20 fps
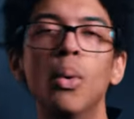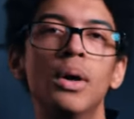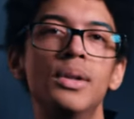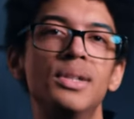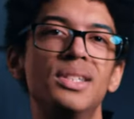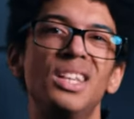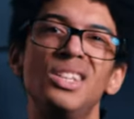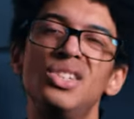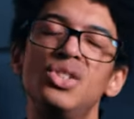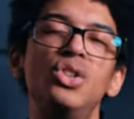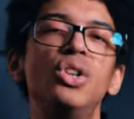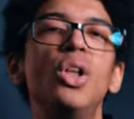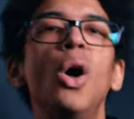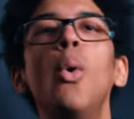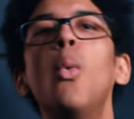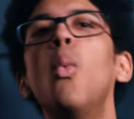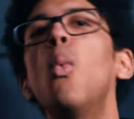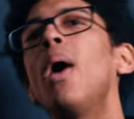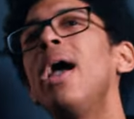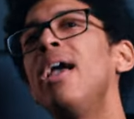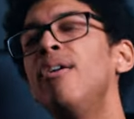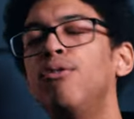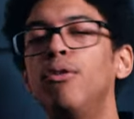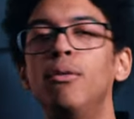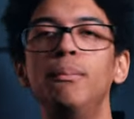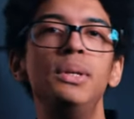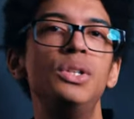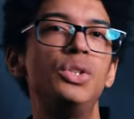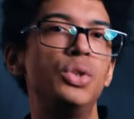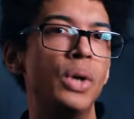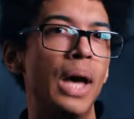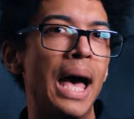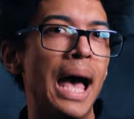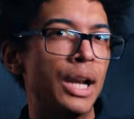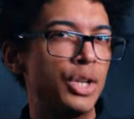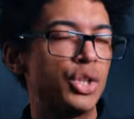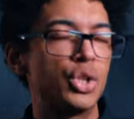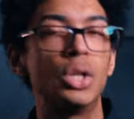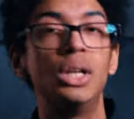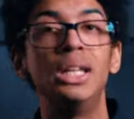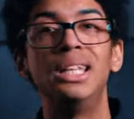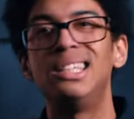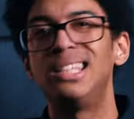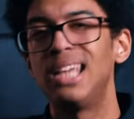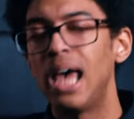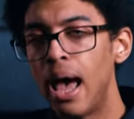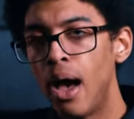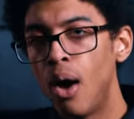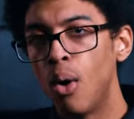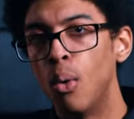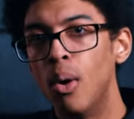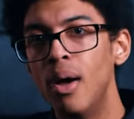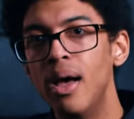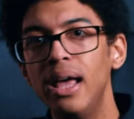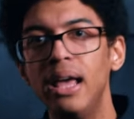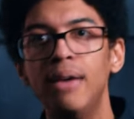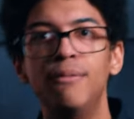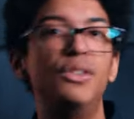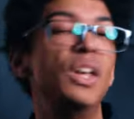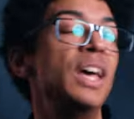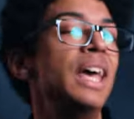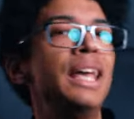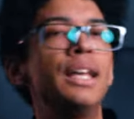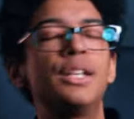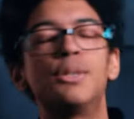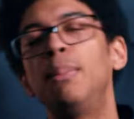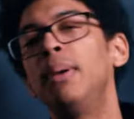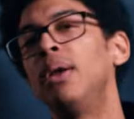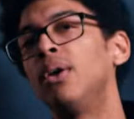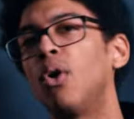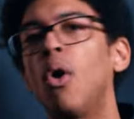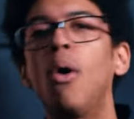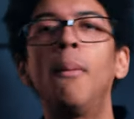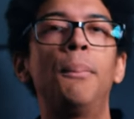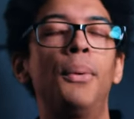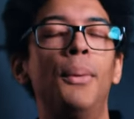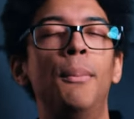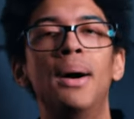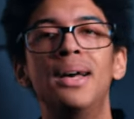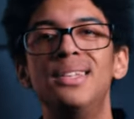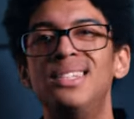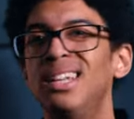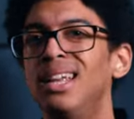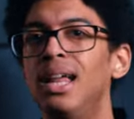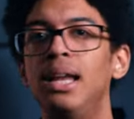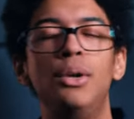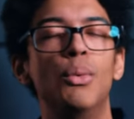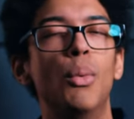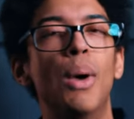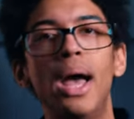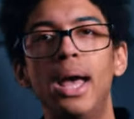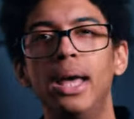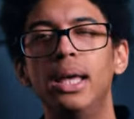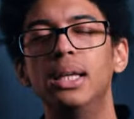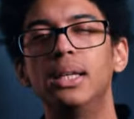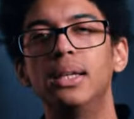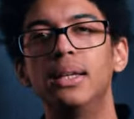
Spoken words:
ones, there's no way for me to actually tell if the ink's been compromised in any way.